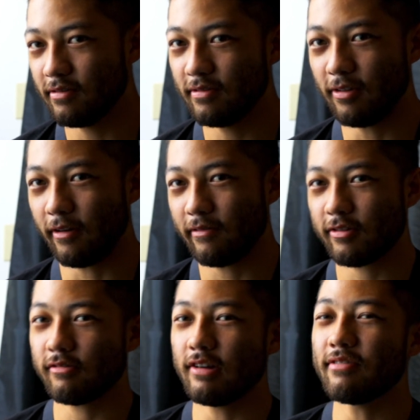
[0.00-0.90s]

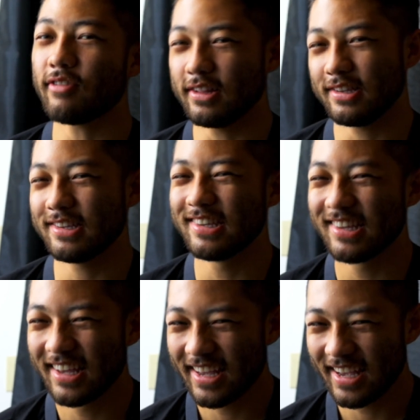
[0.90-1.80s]
For reference,
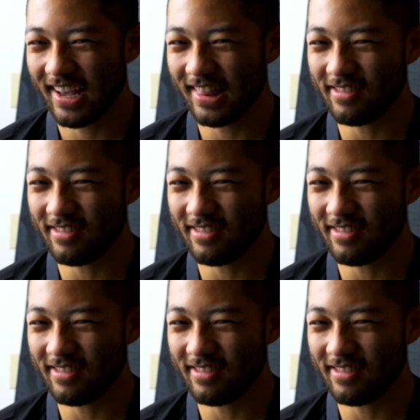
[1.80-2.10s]
in the